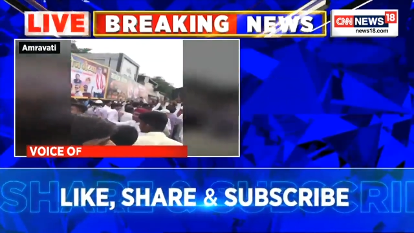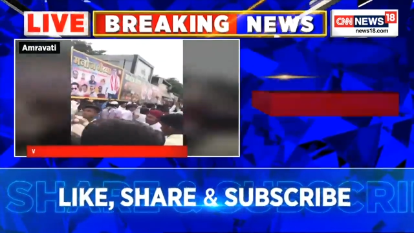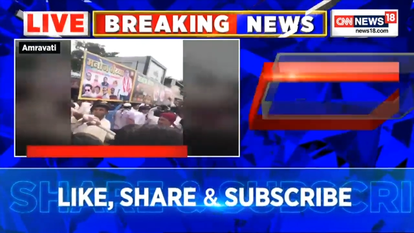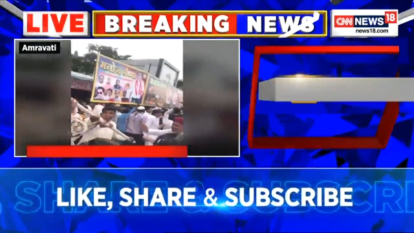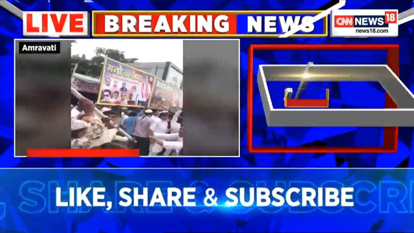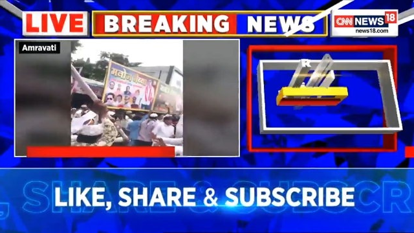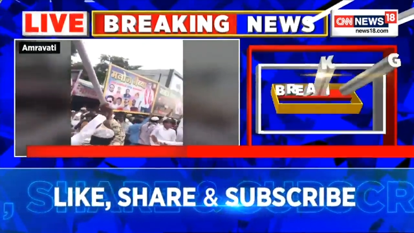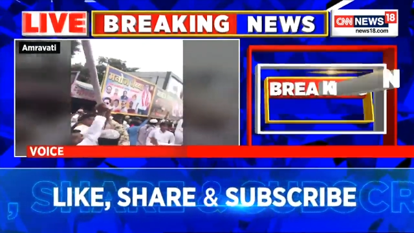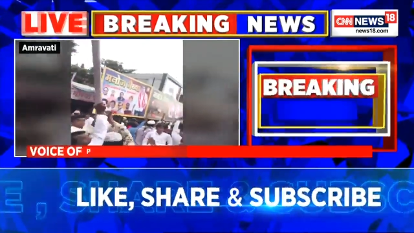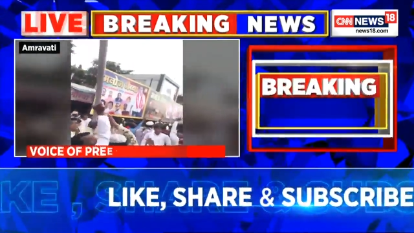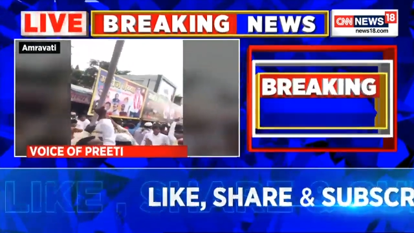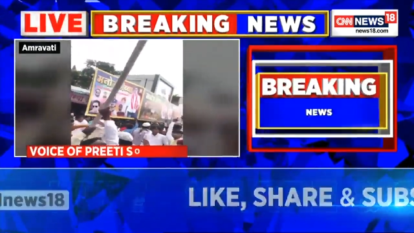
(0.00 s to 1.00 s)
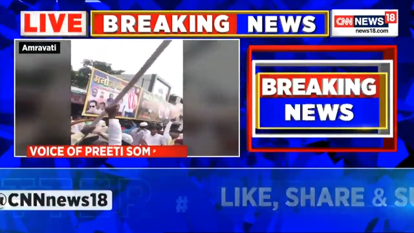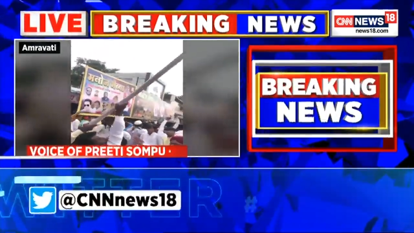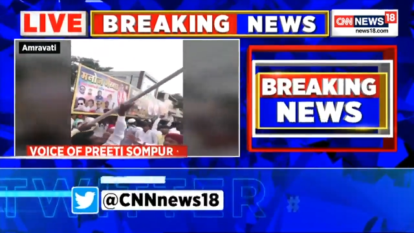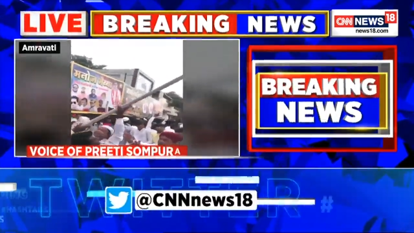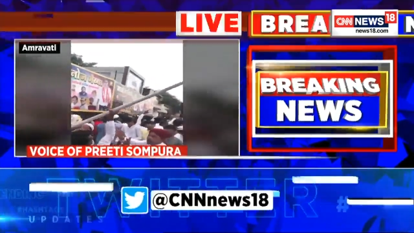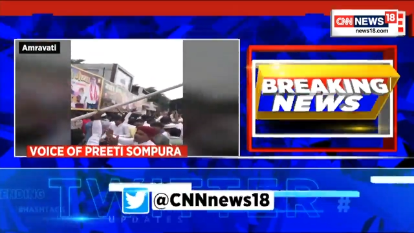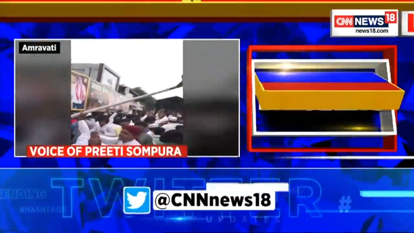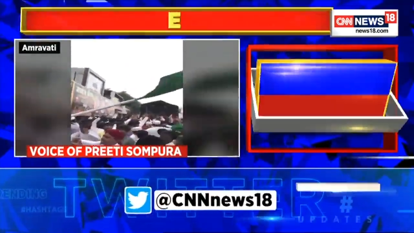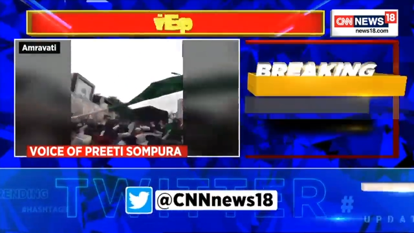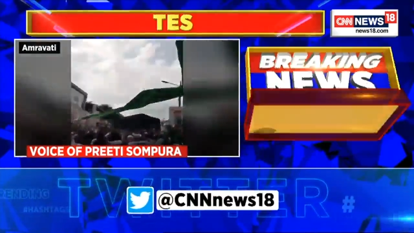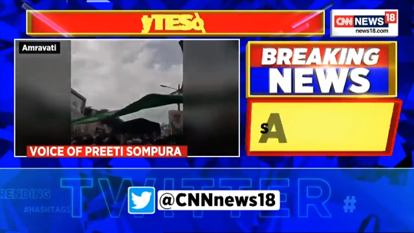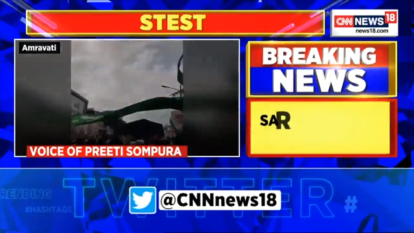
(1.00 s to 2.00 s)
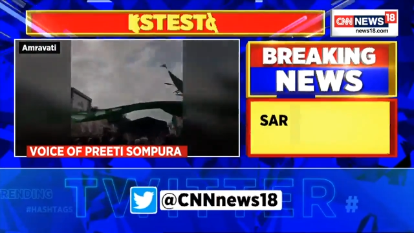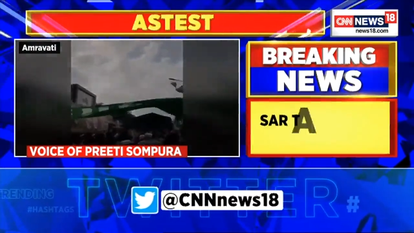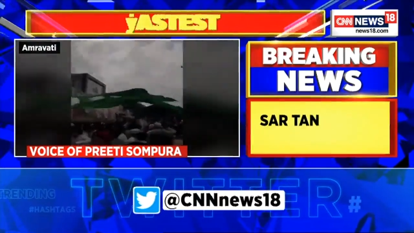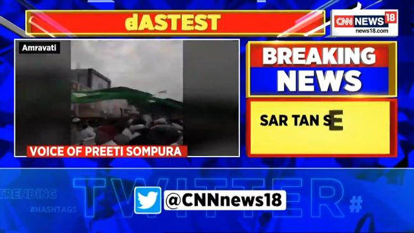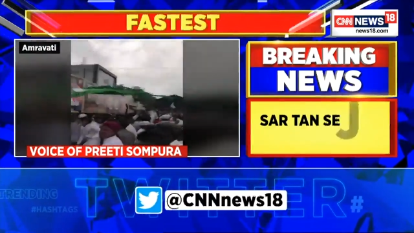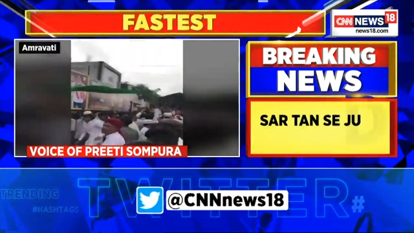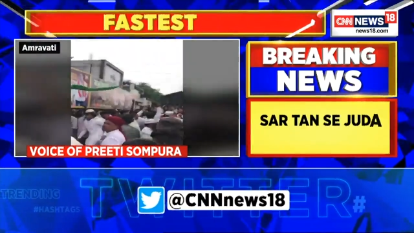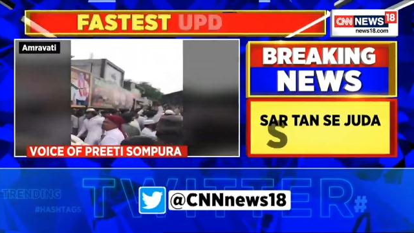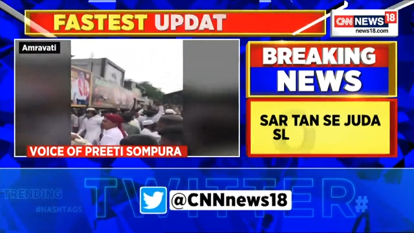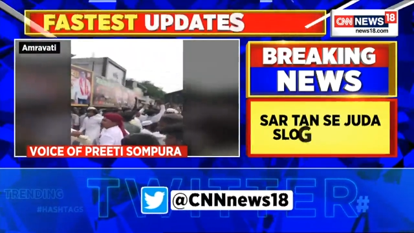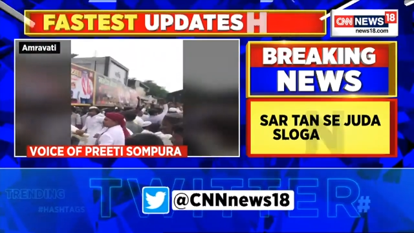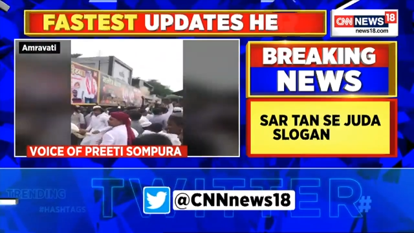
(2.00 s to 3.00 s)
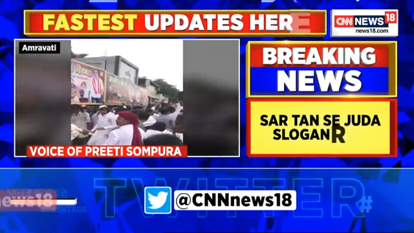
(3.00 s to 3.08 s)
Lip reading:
Nobody's mouth can be seen.